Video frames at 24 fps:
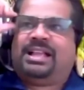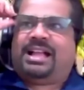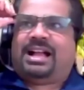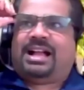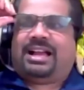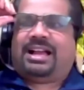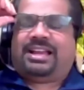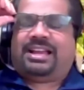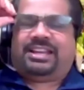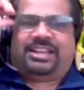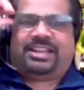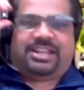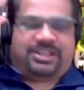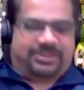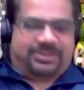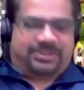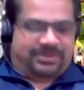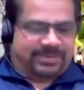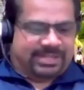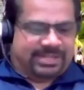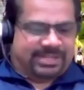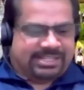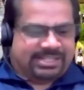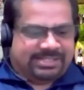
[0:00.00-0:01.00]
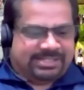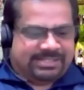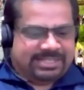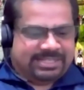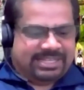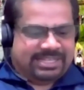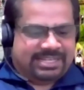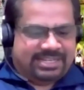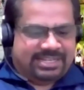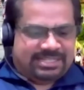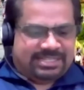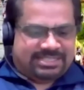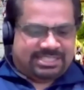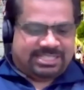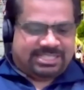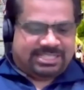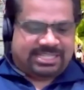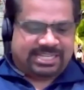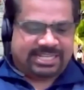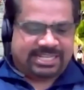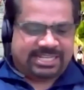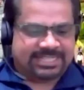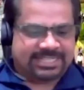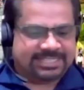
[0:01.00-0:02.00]
I don't know. It
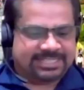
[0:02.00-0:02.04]
is.